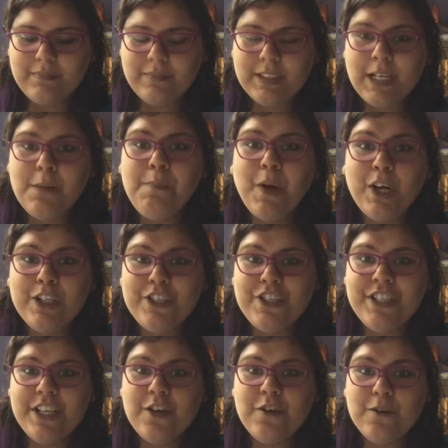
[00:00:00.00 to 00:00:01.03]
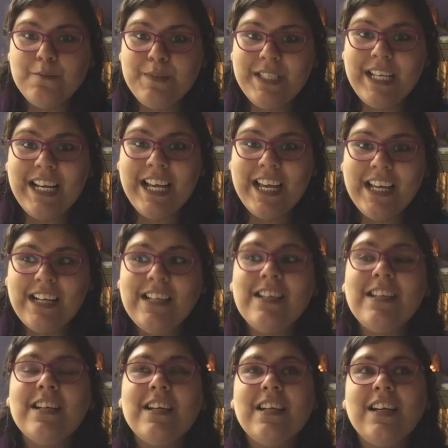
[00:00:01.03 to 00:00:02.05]
Apache obsidian.
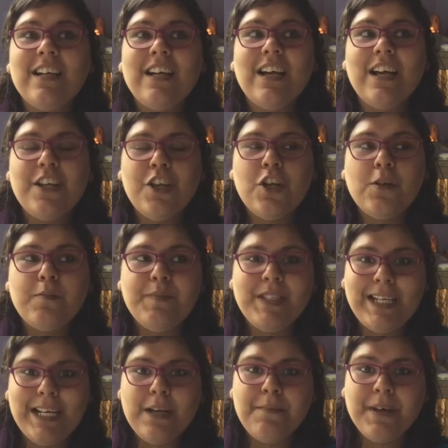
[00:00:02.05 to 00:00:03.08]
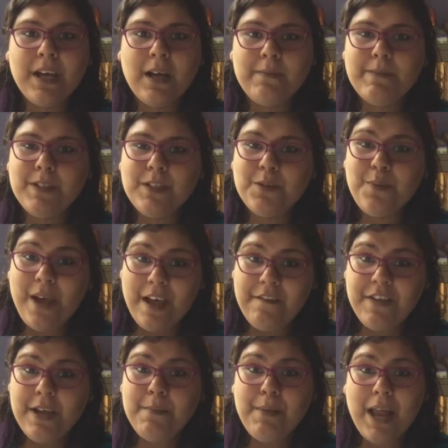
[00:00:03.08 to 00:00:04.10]
You know, obsidian becomes too
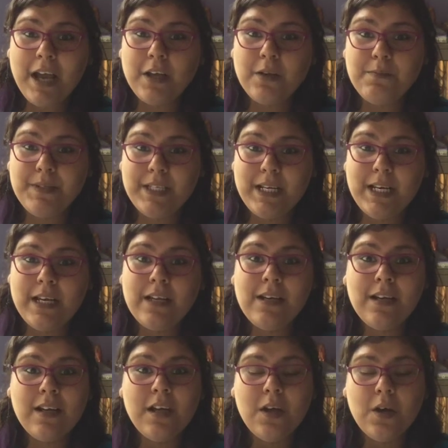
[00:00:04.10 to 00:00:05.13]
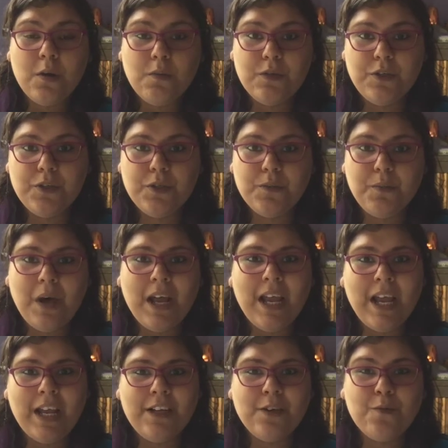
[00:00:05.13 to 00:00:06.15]
heavy, black obsidian, which is why
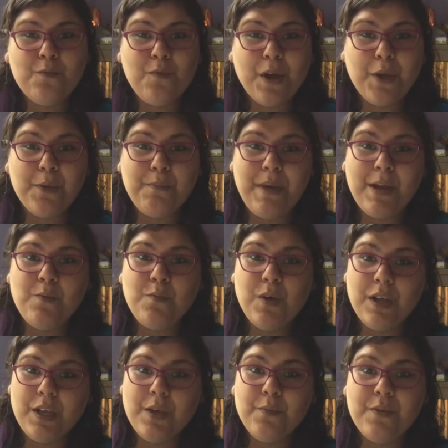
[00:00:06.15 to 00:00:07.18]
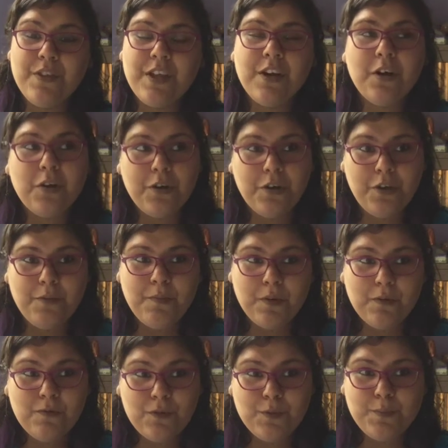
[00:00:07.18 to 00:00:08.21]
I don't recommend working with it on new
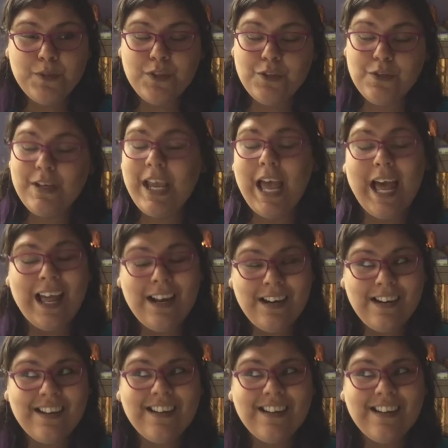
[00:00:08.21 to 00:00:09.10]
moons, but you can.